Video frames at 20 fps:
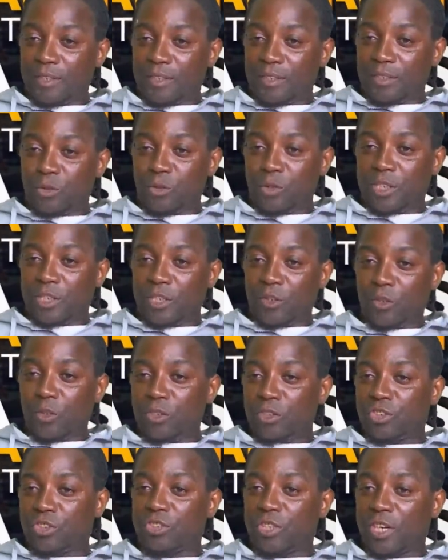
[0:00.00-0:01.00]
You get a
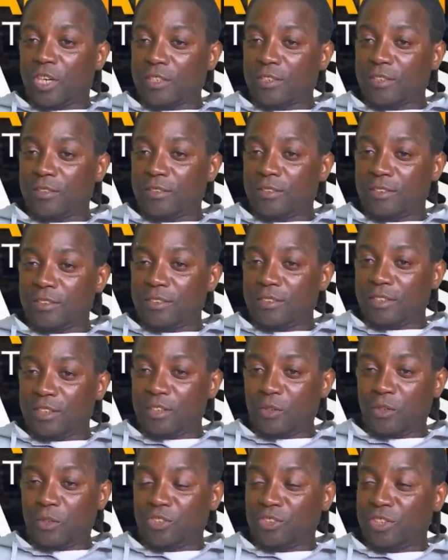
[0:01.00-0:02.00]
contractor
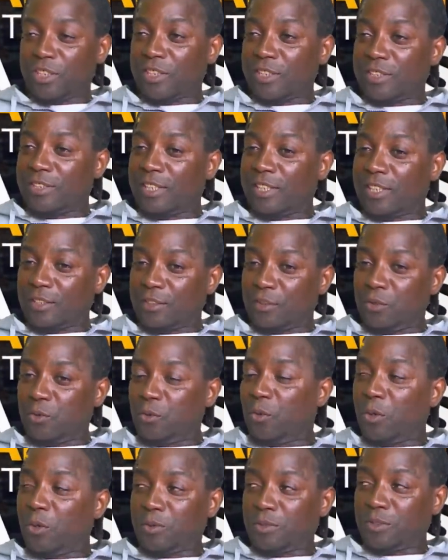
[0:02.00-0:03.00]
contract to get
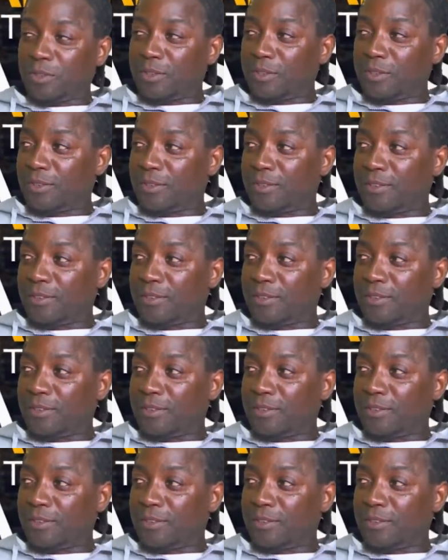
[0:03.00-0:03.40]
two out of the,